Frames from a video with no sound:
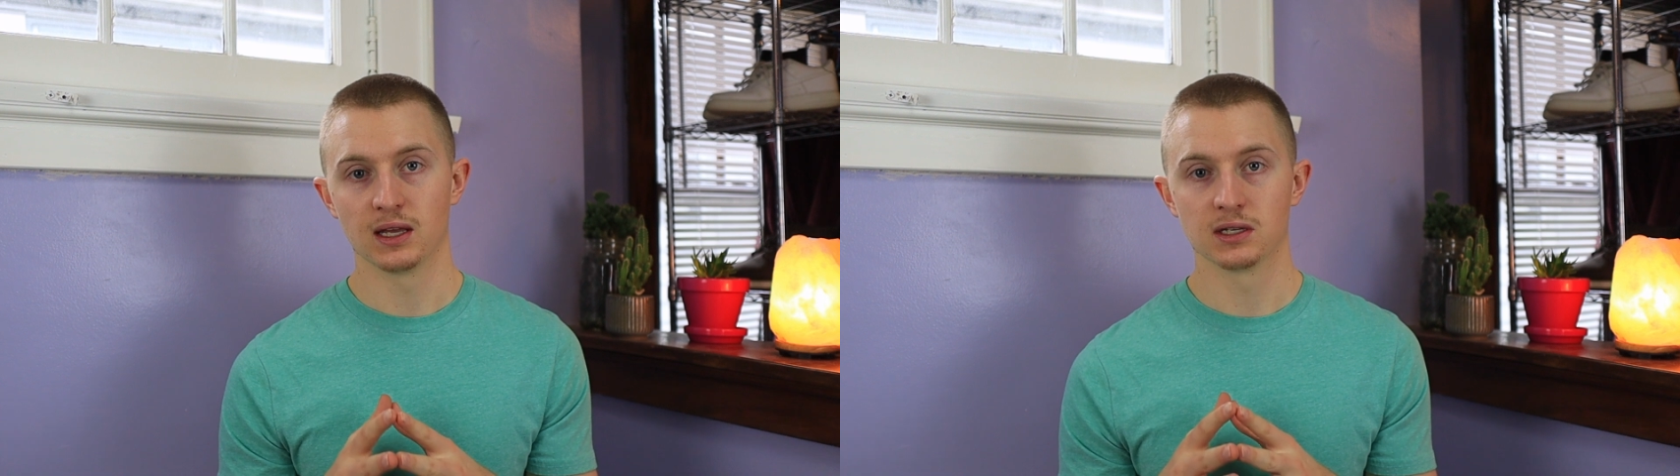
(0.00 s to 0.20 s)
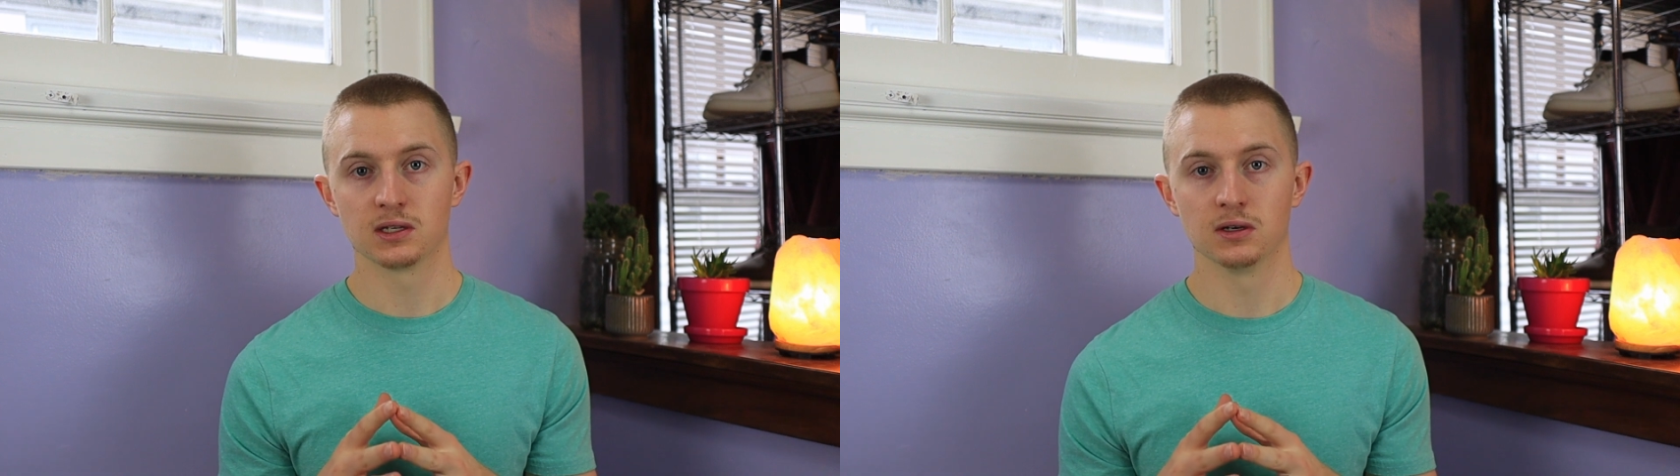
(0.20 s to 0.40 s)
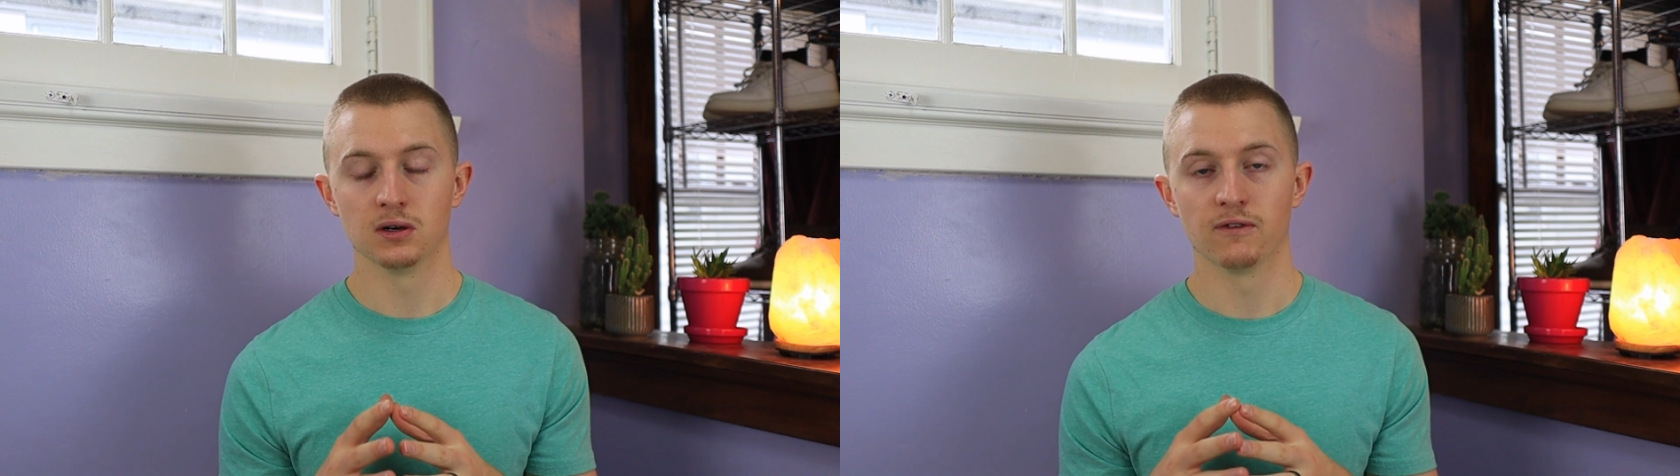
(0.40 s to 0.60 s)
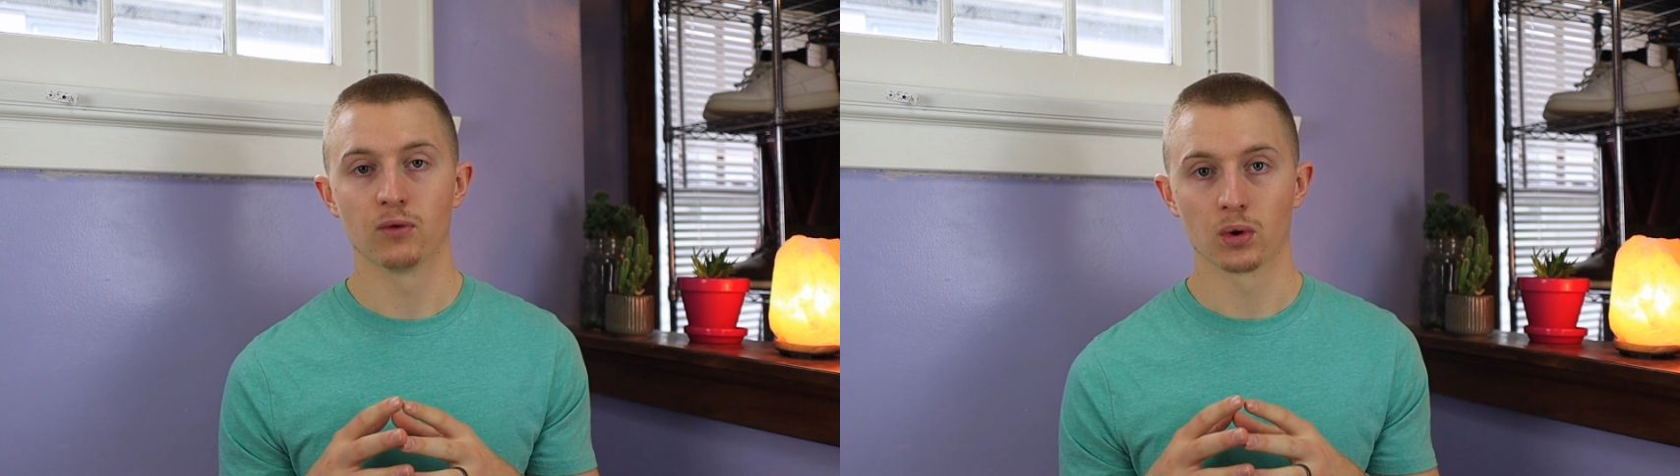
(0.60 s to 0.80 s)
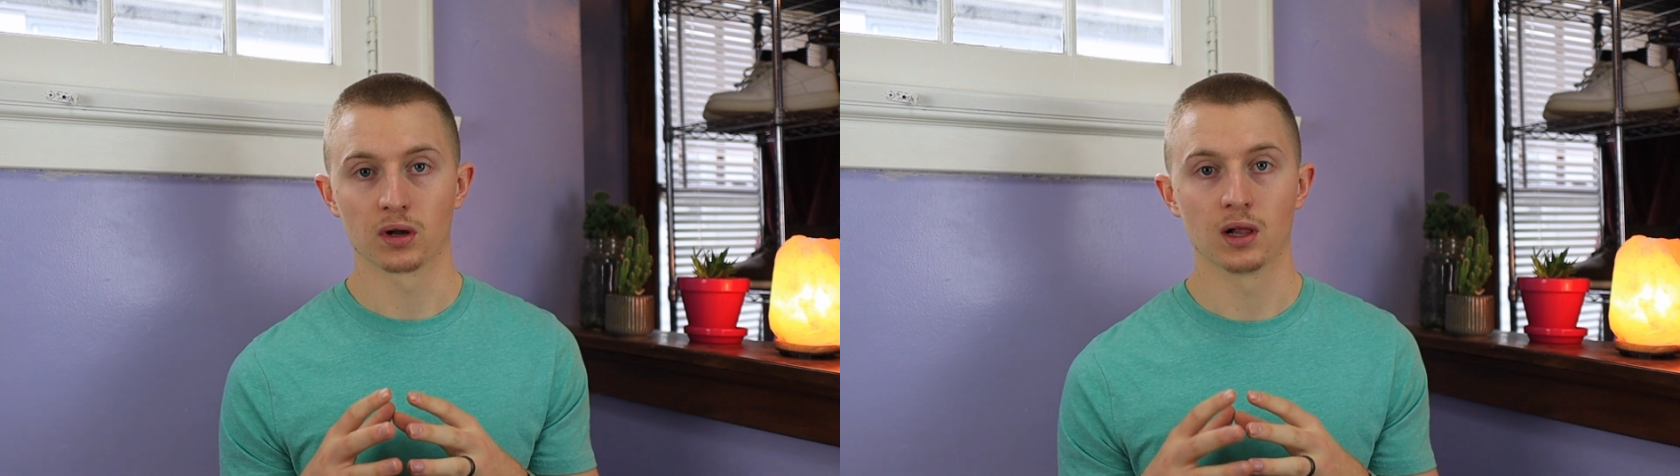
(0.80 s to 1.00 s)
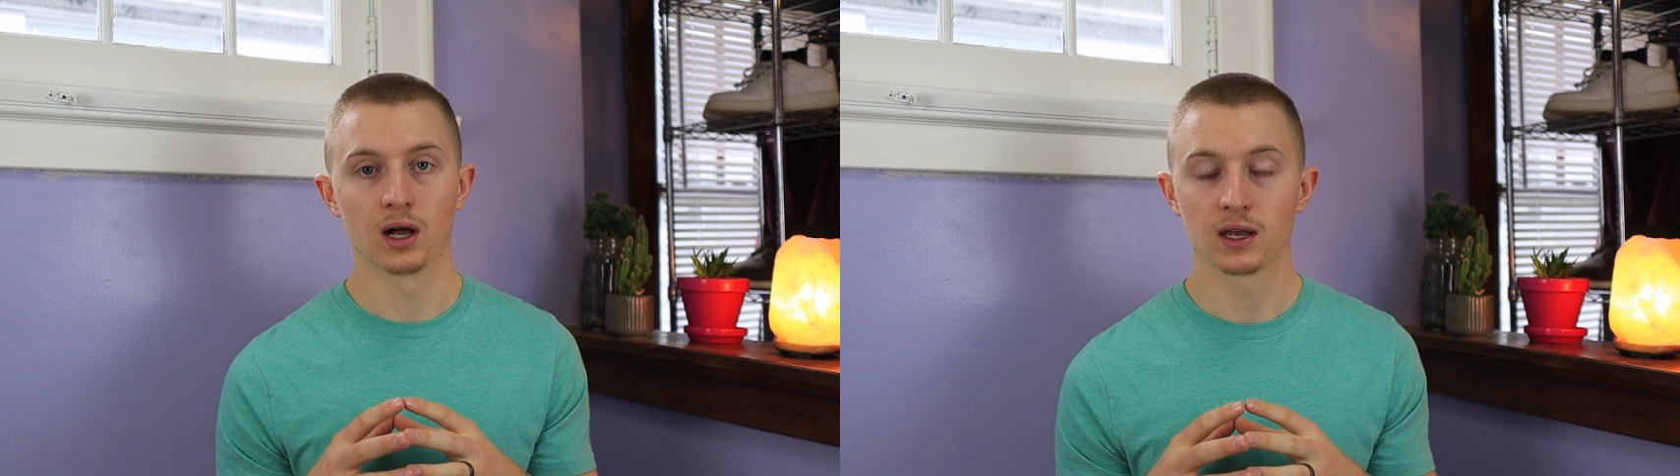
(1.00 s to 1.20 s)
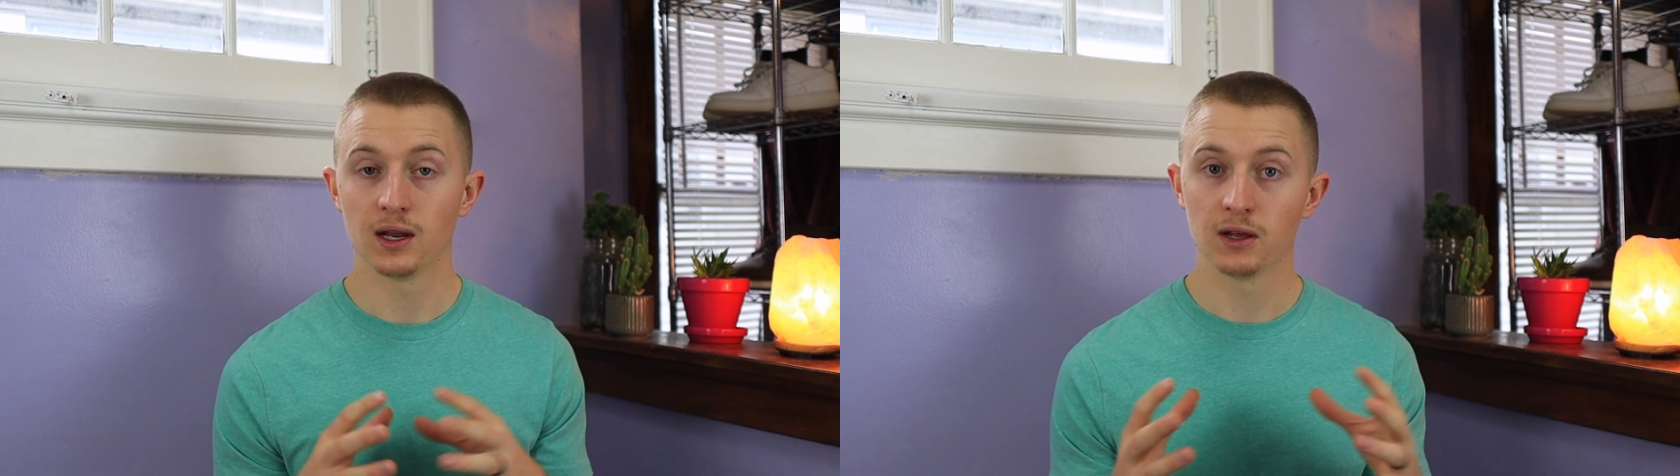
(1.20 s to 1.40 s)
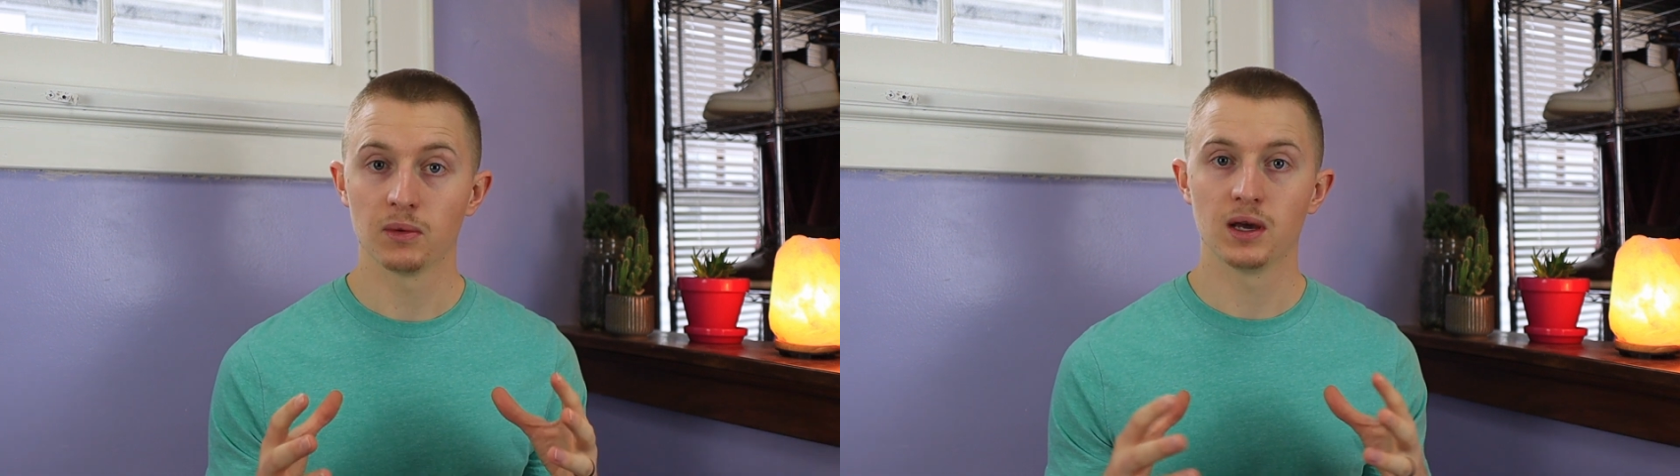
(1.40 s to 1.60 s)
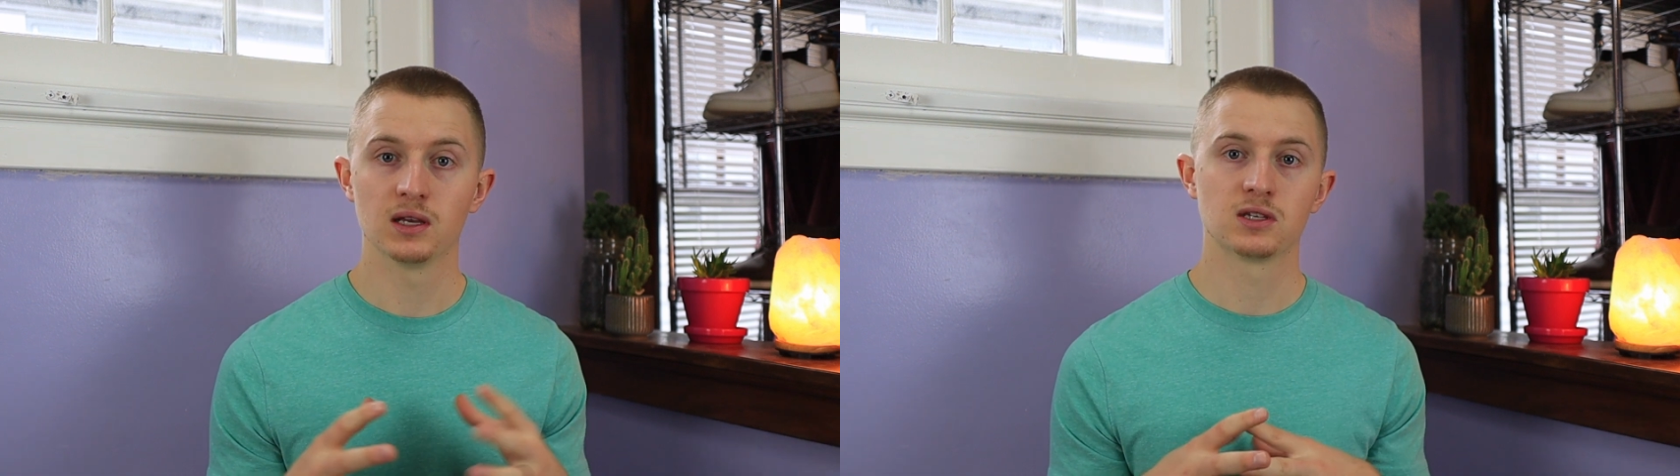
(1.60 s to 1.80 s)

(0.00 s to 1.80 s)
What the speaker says: until 4 o'clock anyway,